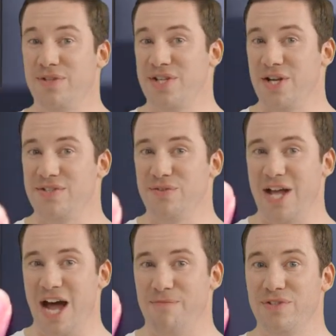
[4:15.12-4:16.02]
with tons of
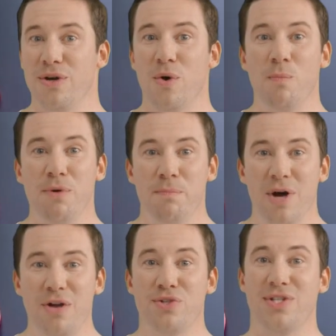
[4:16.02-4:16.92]
apps and open
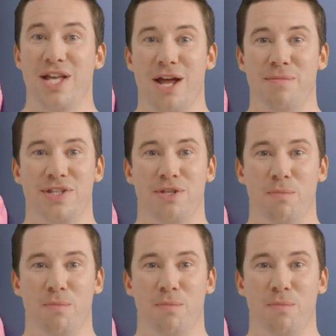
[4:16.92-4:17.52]
browser tabs is a